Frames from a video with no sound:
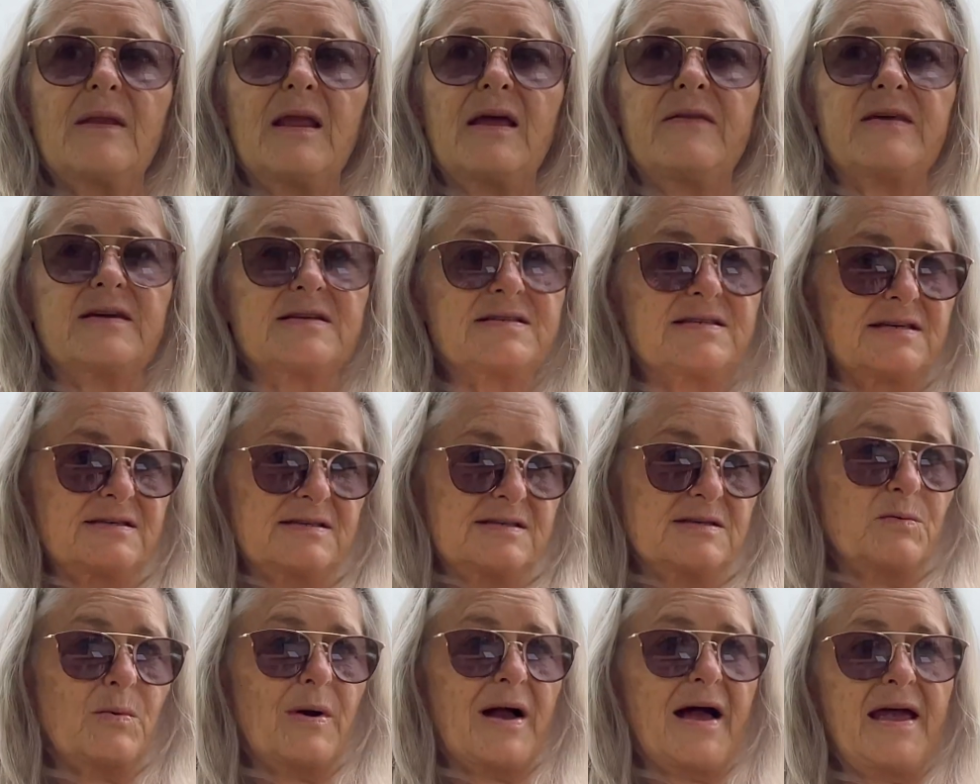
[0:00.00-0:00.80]
This is
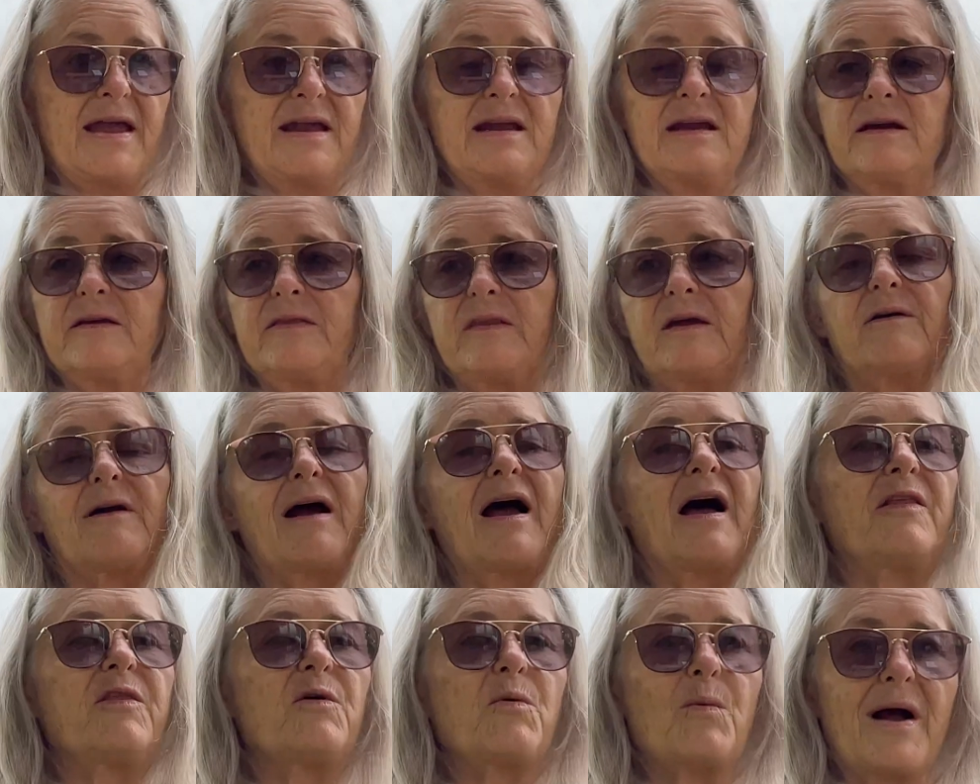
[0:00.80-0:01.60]
a way, and there
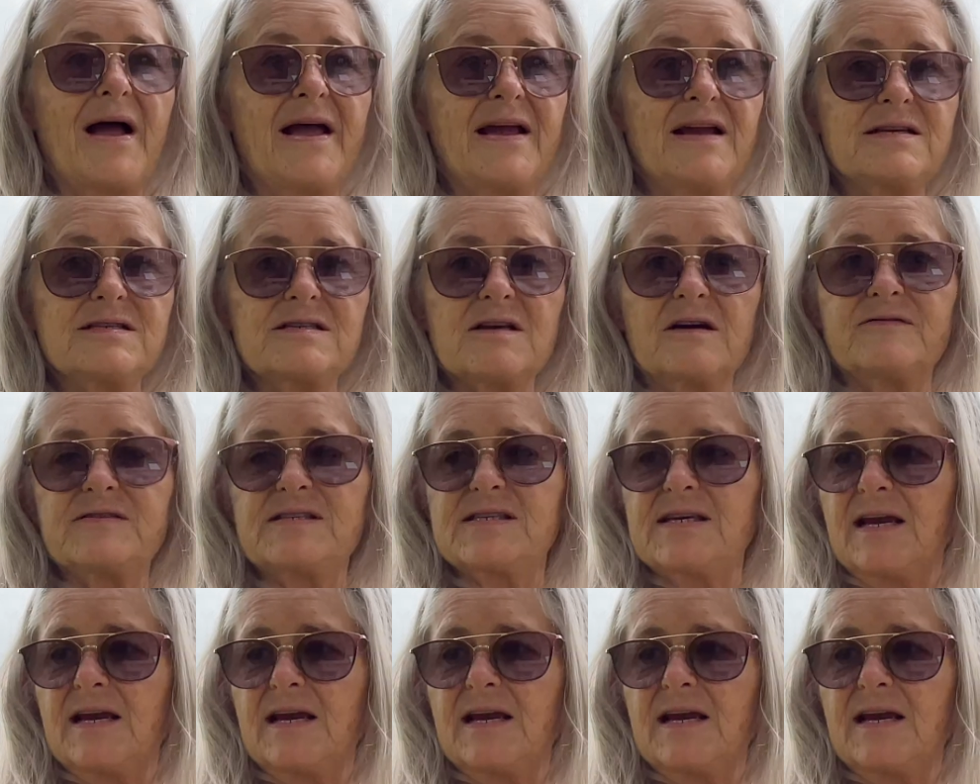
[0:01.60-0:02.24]
are other ways I've